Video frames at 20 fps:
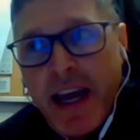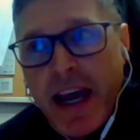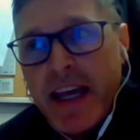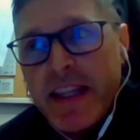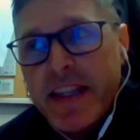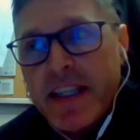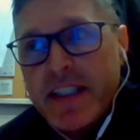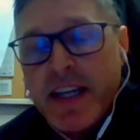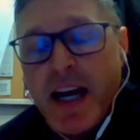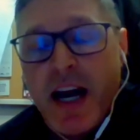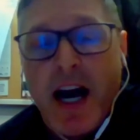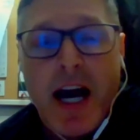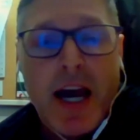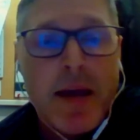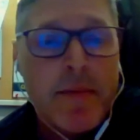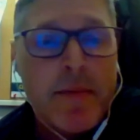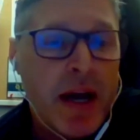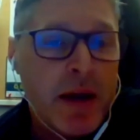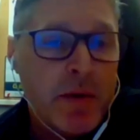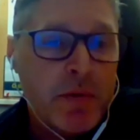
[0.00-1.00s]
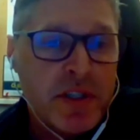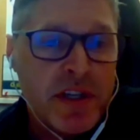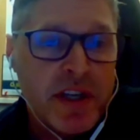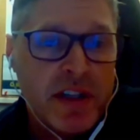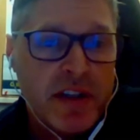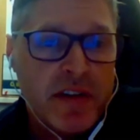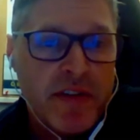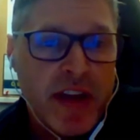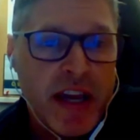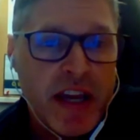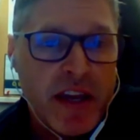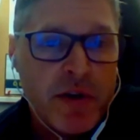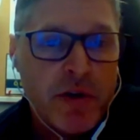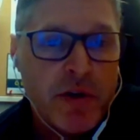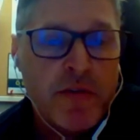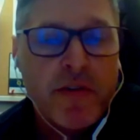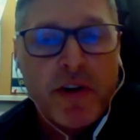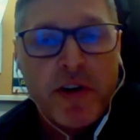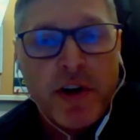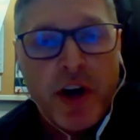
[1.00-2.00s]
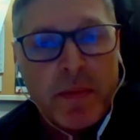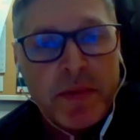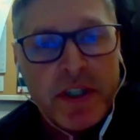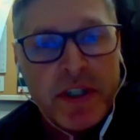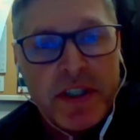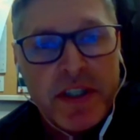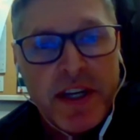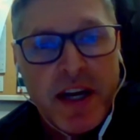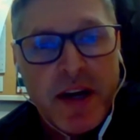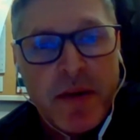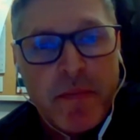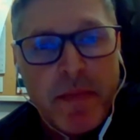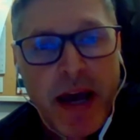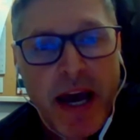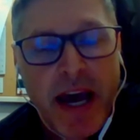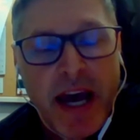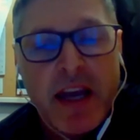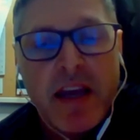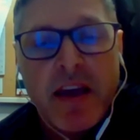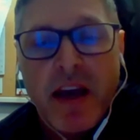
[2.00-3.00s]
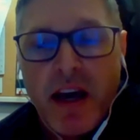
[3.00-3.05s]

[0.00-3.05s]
At the time, I was still in Vancouver and opted to come back.